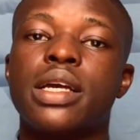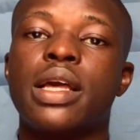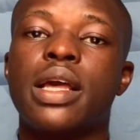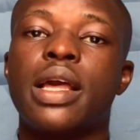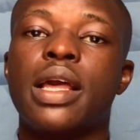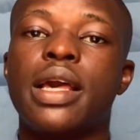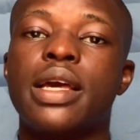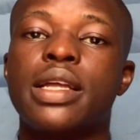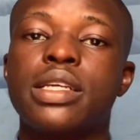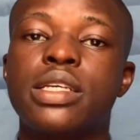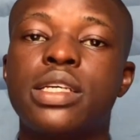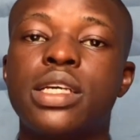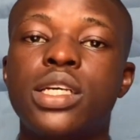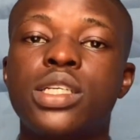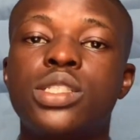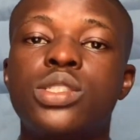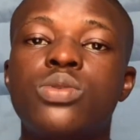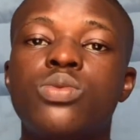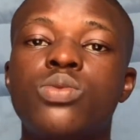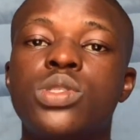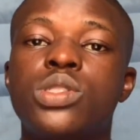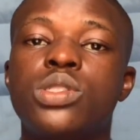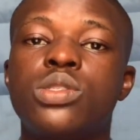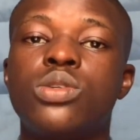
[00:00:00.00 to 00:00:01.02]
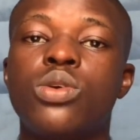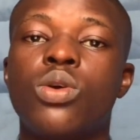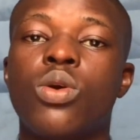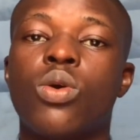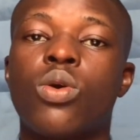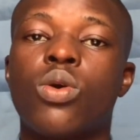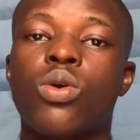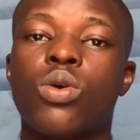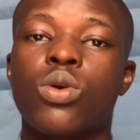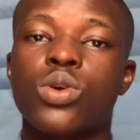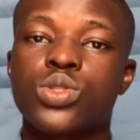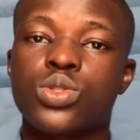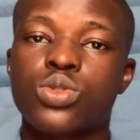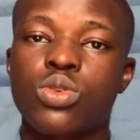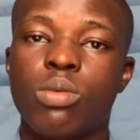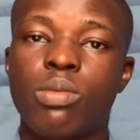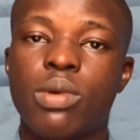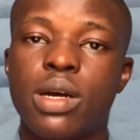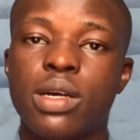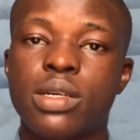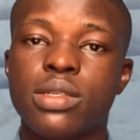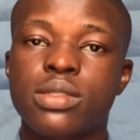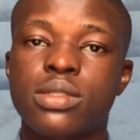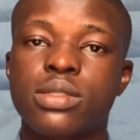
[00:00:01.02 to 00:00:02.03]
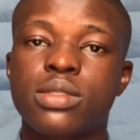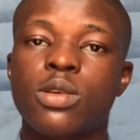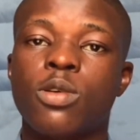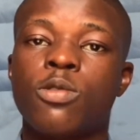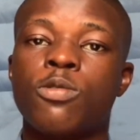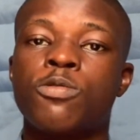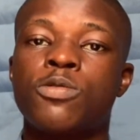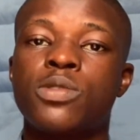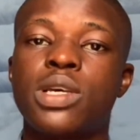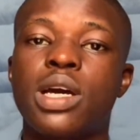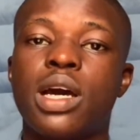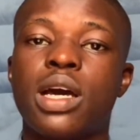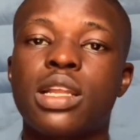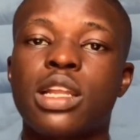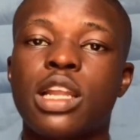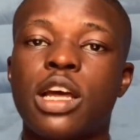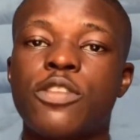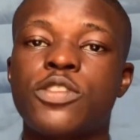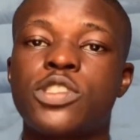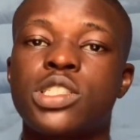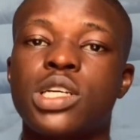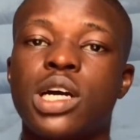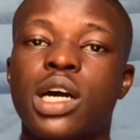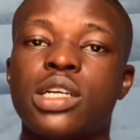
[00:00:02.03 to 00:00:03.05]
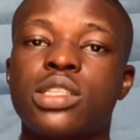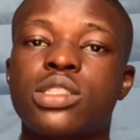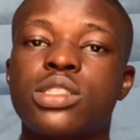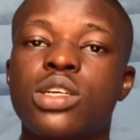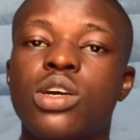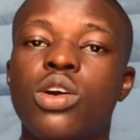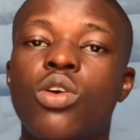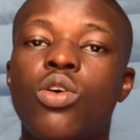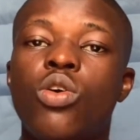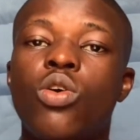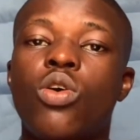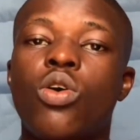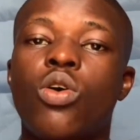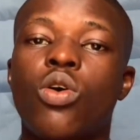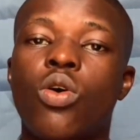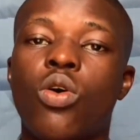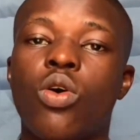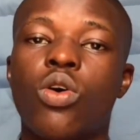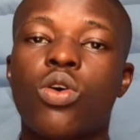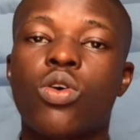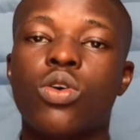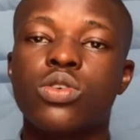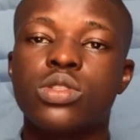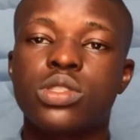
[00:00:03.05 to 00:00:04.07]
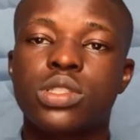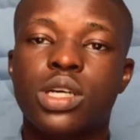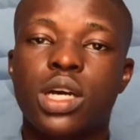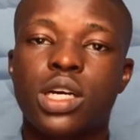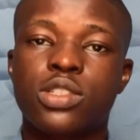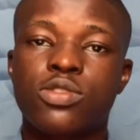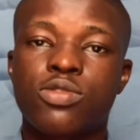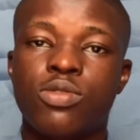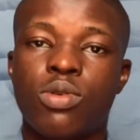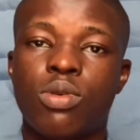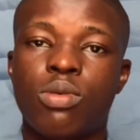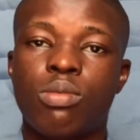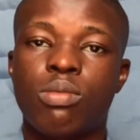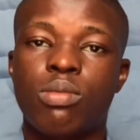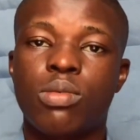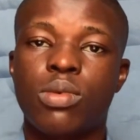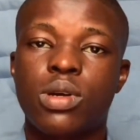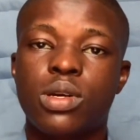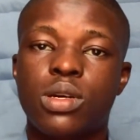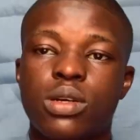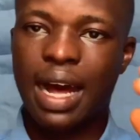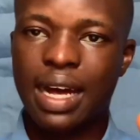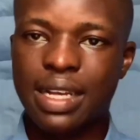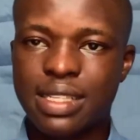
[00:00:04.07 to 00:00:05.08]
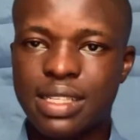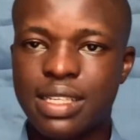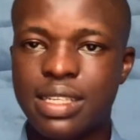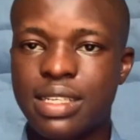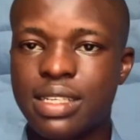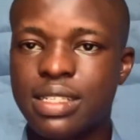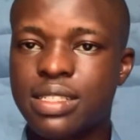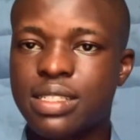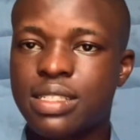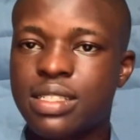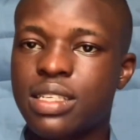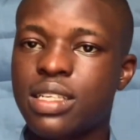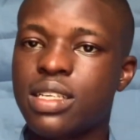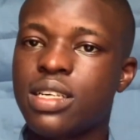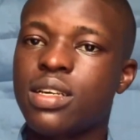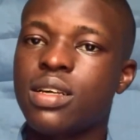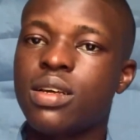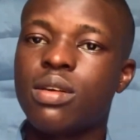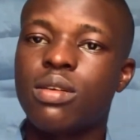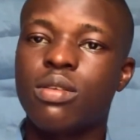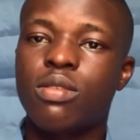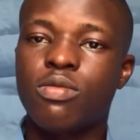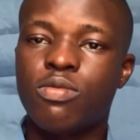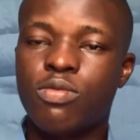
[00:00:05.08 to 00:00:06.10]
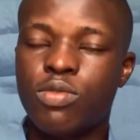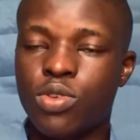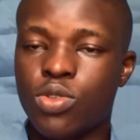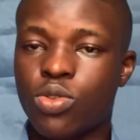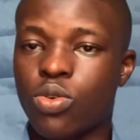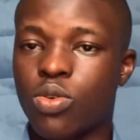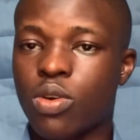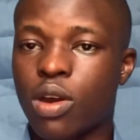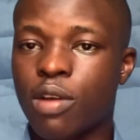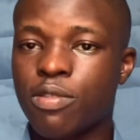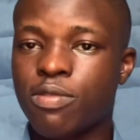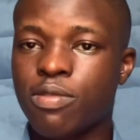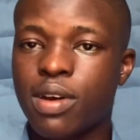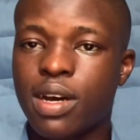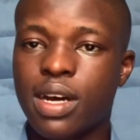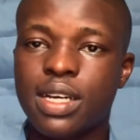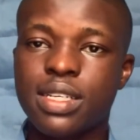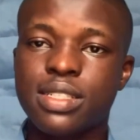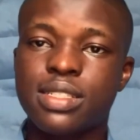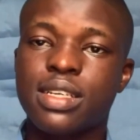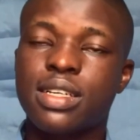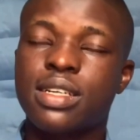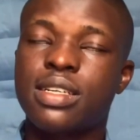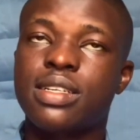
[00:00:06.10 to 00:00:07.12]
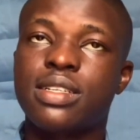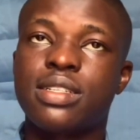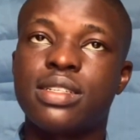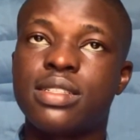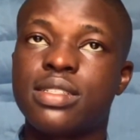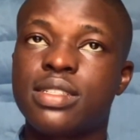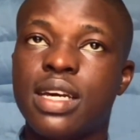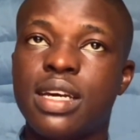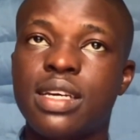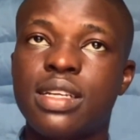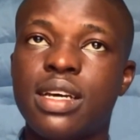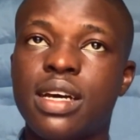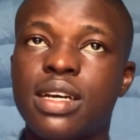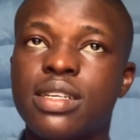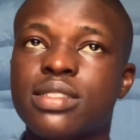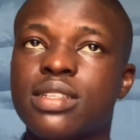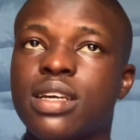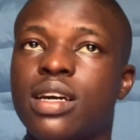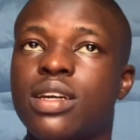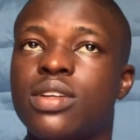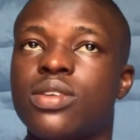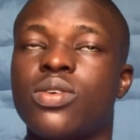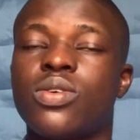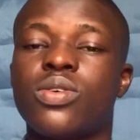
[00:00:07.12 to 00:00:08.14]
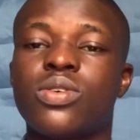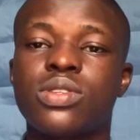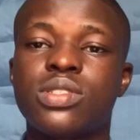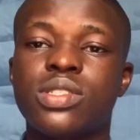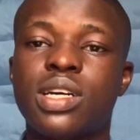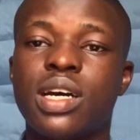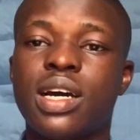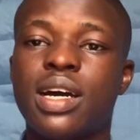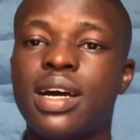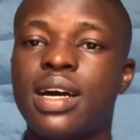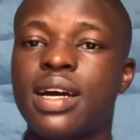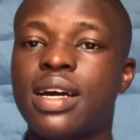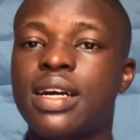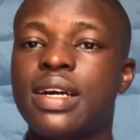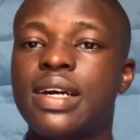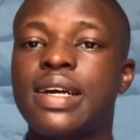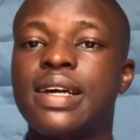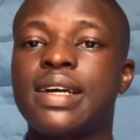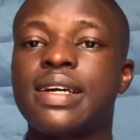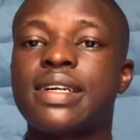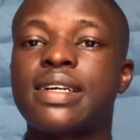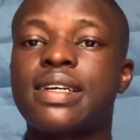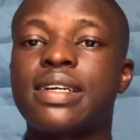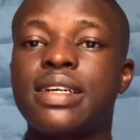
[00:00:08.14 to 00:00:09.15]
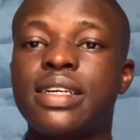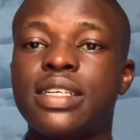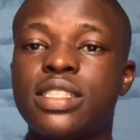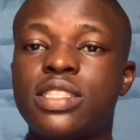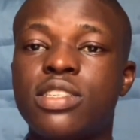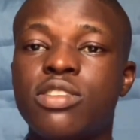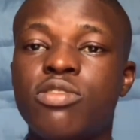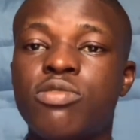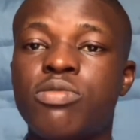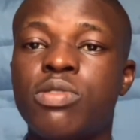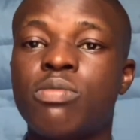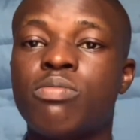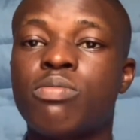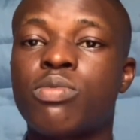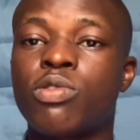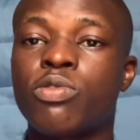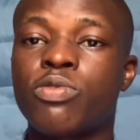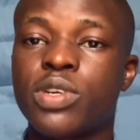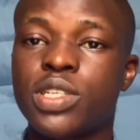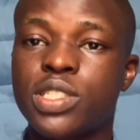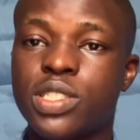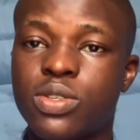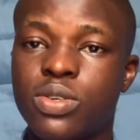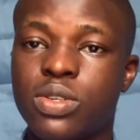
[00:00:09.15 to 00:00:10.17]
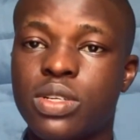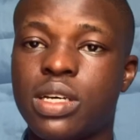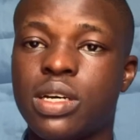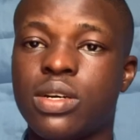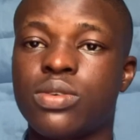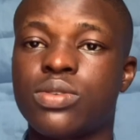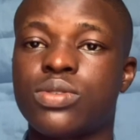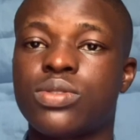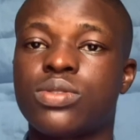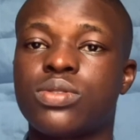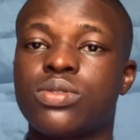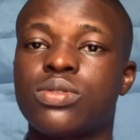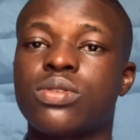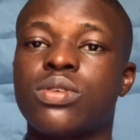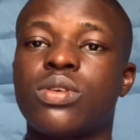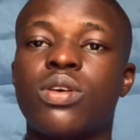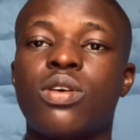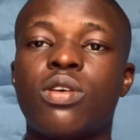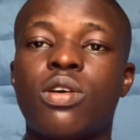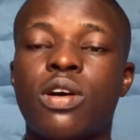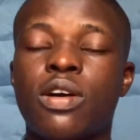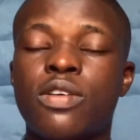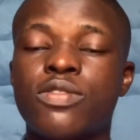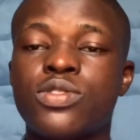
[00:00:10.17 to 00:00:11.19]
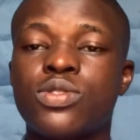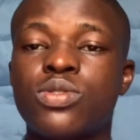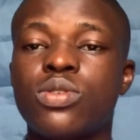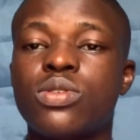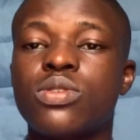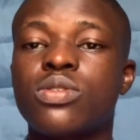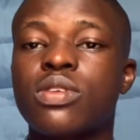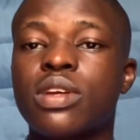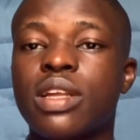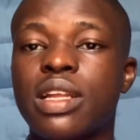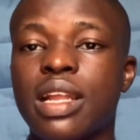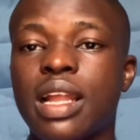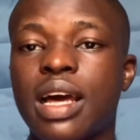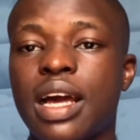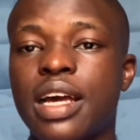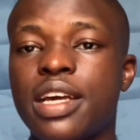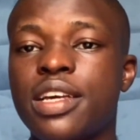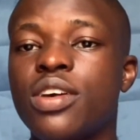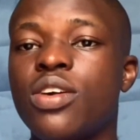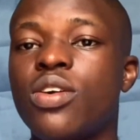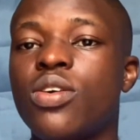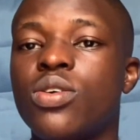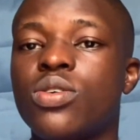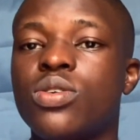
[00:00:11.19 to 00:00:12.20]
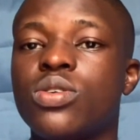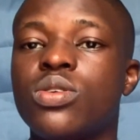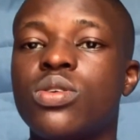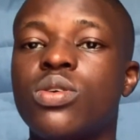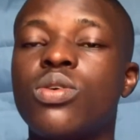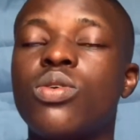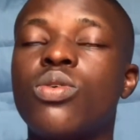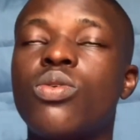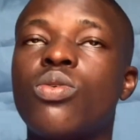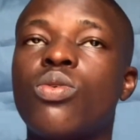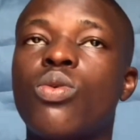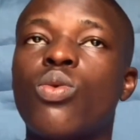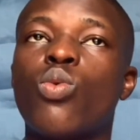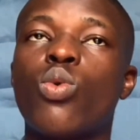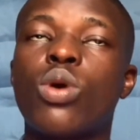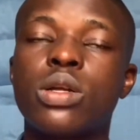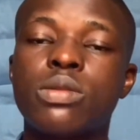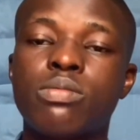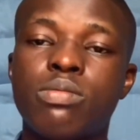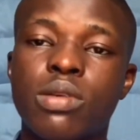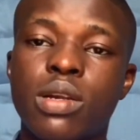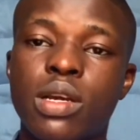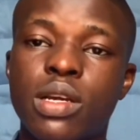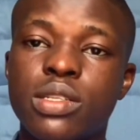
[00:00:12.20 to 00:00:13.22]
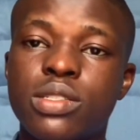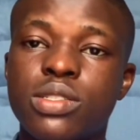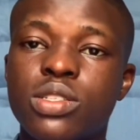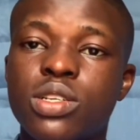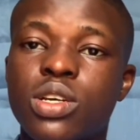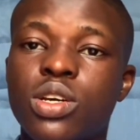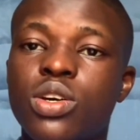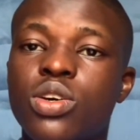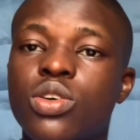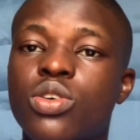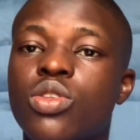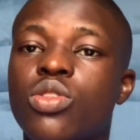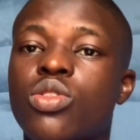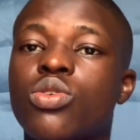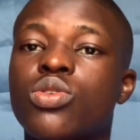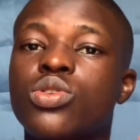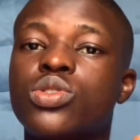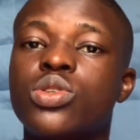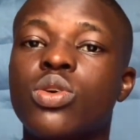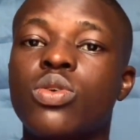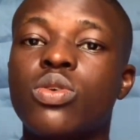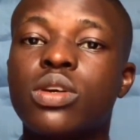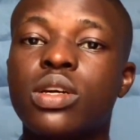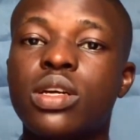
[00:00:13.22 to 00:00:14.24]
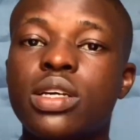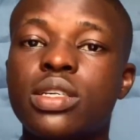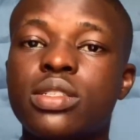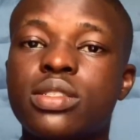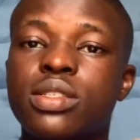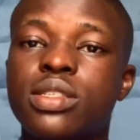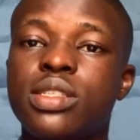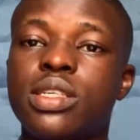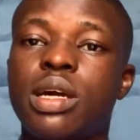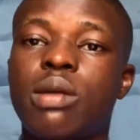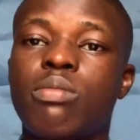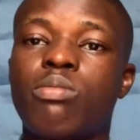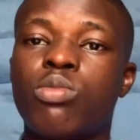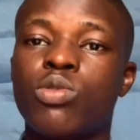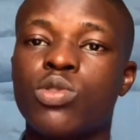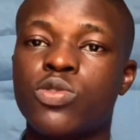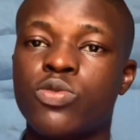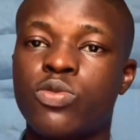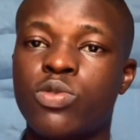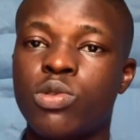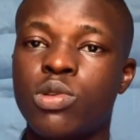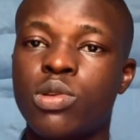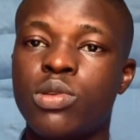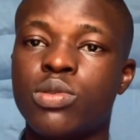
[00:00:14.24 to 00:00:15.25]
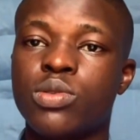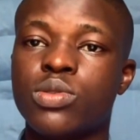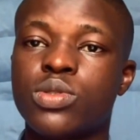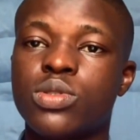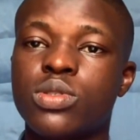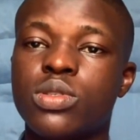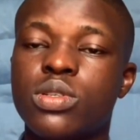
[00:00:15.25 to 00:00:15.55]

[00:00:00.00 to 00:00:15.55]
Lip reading: engage with your customers via live chat or contact form. Artists, photographers, designers, and other creative professionals often rely on WordPress to showcase their portfolios.